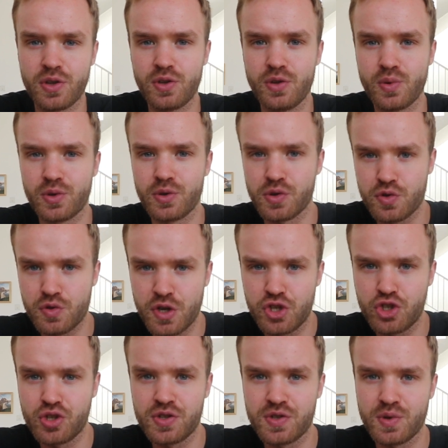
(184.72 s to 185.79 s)
your
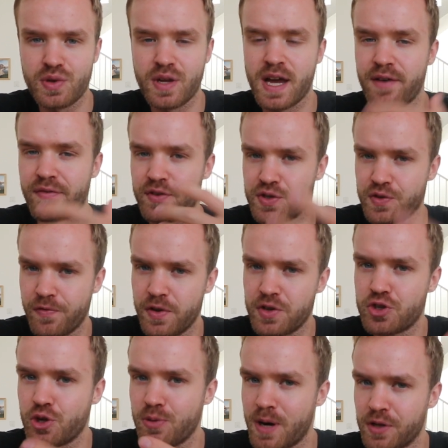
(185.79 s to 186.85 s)
nutrition so you have a
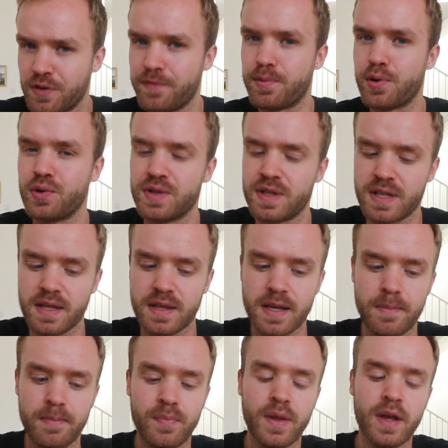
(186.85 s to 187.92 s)
sufficient amount of protein in
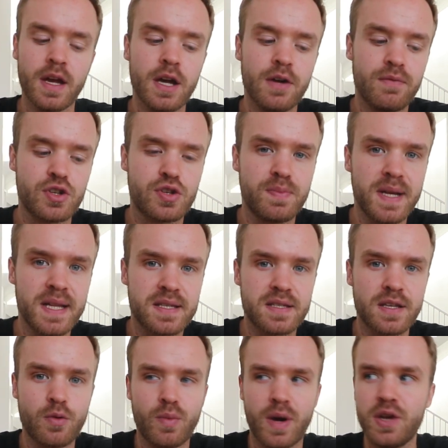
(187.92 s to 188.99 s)
them. Which
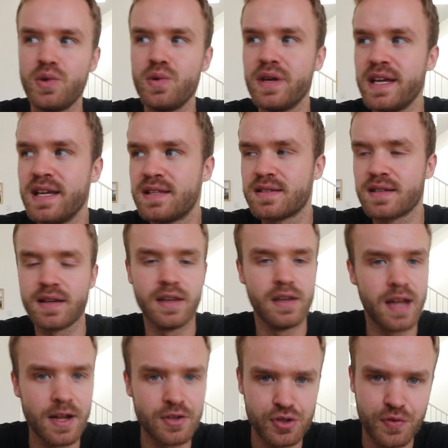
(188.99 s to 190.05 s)
means when you eat
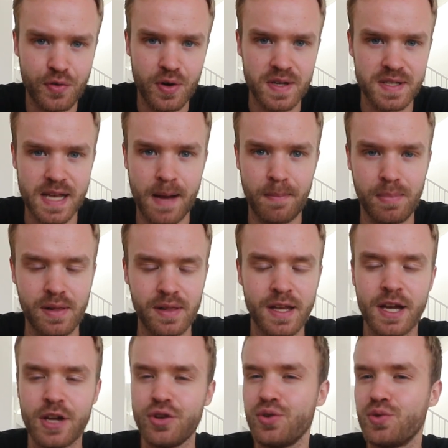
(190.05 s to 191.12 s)
lunch, for example,
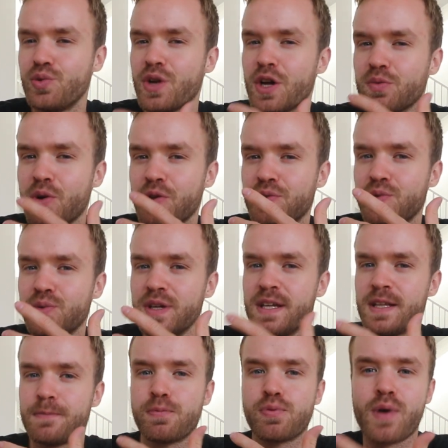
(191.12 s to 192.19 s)
you do not want to
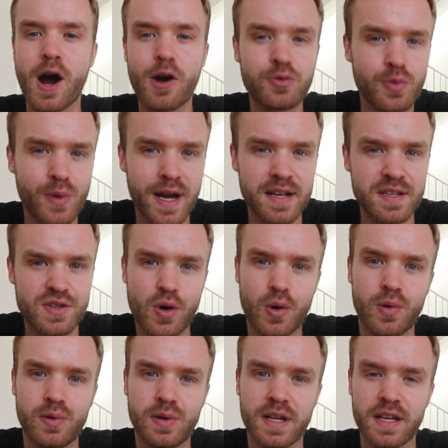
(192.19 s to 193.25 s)
eat brown rice
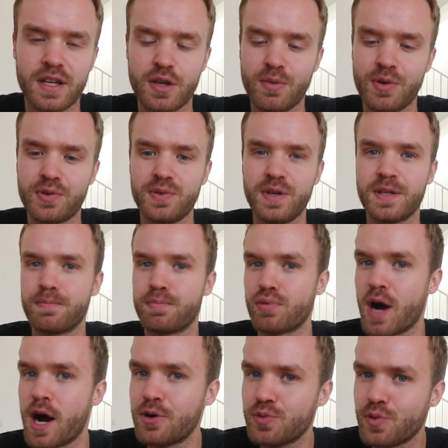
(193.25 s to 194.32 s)
only. You want to eat
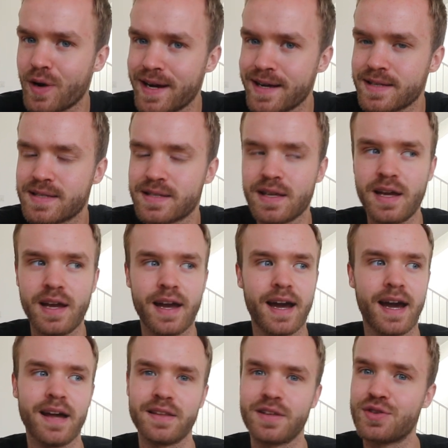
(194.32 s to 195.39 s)
brown rice
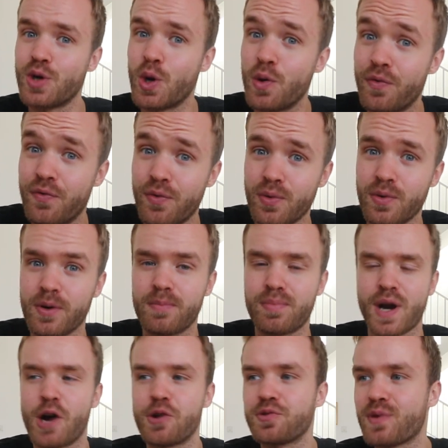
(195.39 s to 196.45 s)
and a tofu,
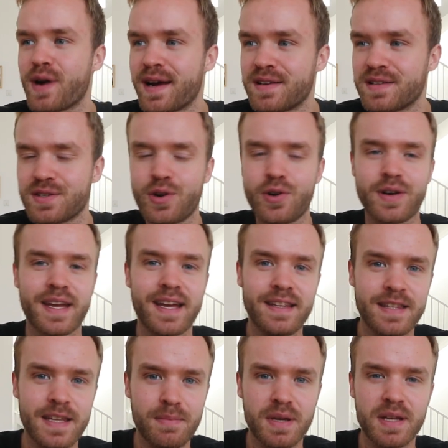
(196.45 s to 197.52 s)
brown rice or
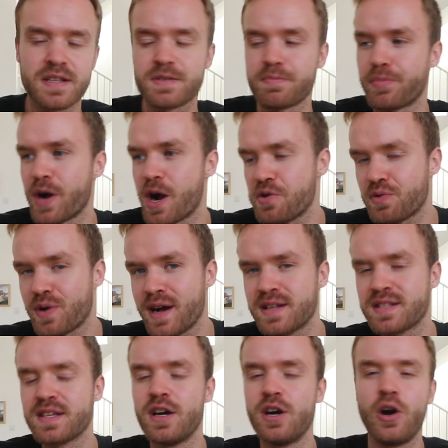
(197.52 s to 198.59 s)
kidney beans, brown
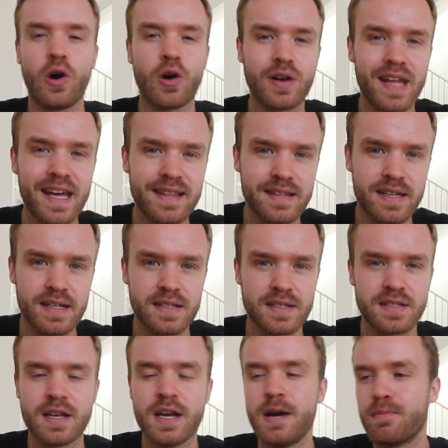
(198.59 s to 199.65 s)
rice or
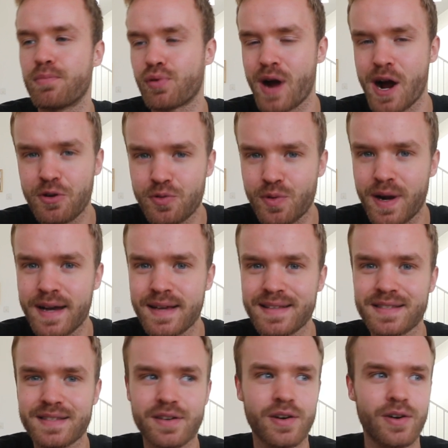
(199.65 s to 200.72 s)
lentils, brown
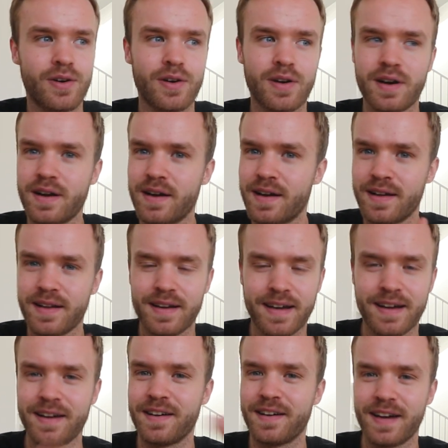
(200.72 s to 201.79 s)
rice or
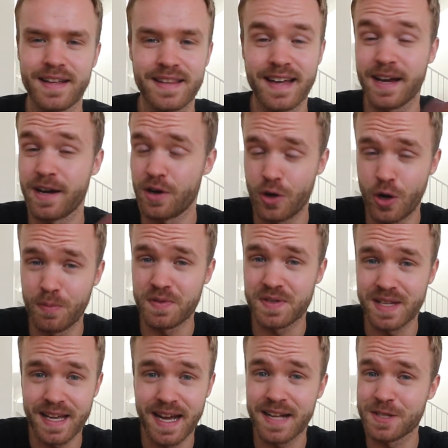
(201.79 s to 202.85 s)
and
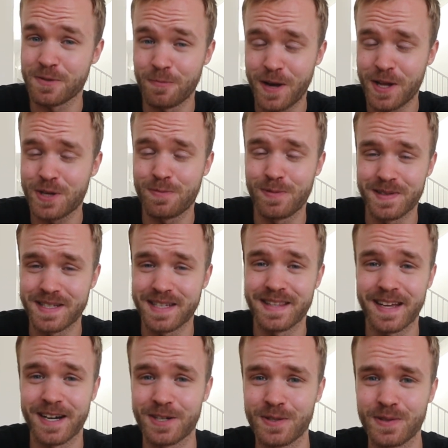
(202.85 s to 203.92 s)
obviously add some vegetables in
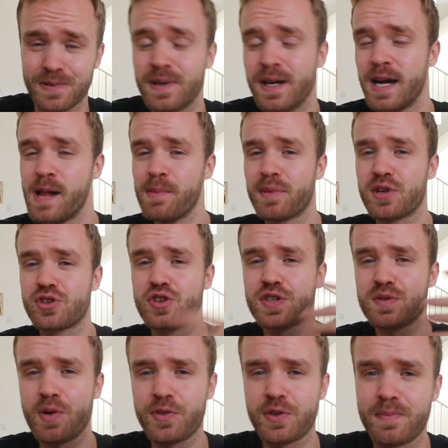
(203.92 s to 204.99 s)
there too. But just
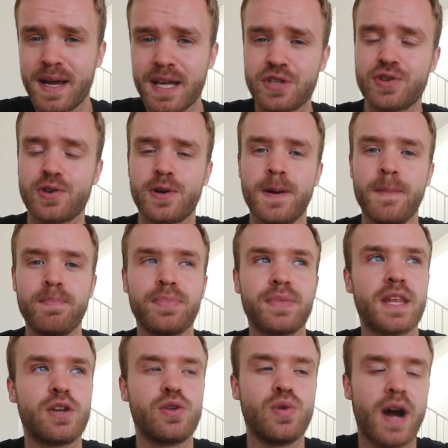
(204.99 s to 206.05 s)
want to make sure
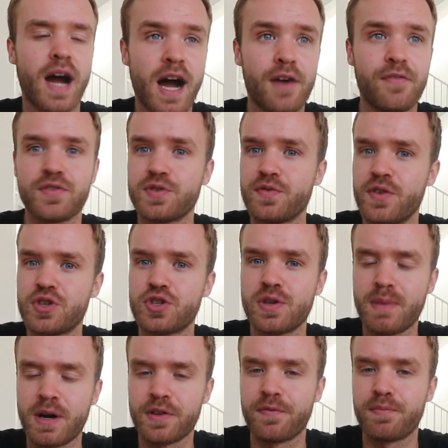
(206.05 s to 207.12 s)
that you have a sufficient
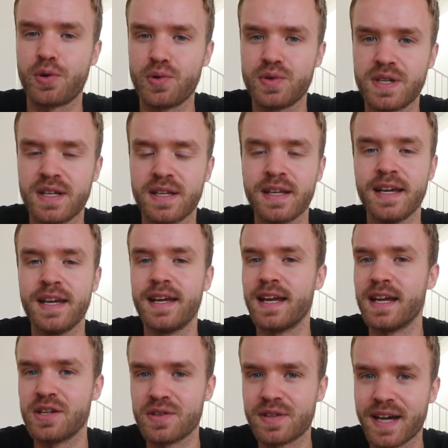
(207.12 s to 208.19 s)
amount of protein
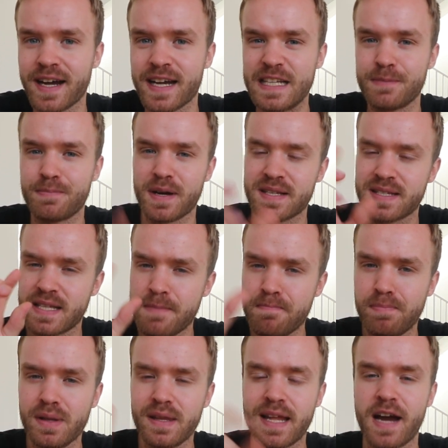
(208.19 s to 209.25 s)
in your diet by
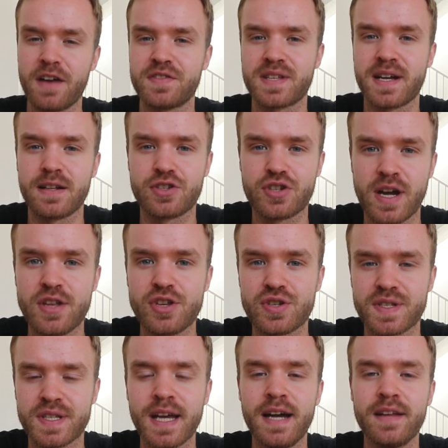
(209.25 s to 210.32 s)
simple lifestyle
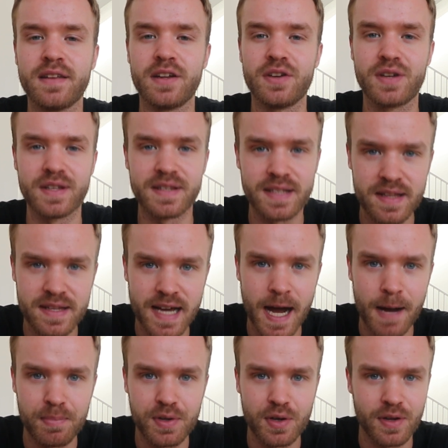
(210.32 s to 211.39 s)
changes that you can
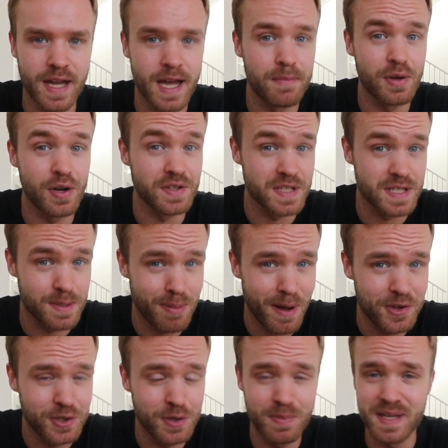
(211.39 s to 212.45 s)
adapt, okay? Because it's
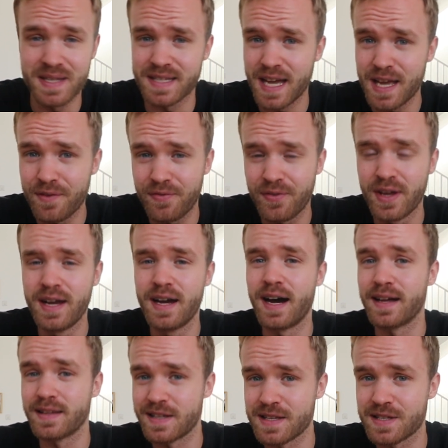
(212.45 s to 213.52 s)
better to be safe
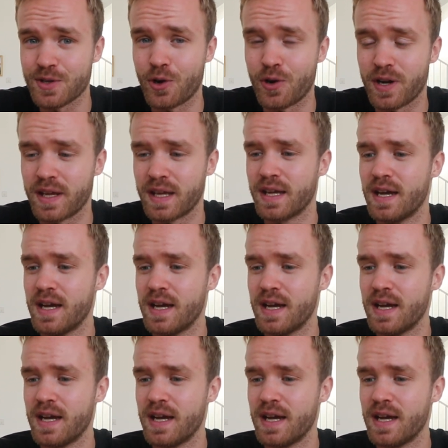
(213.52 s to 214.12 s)
than sorry.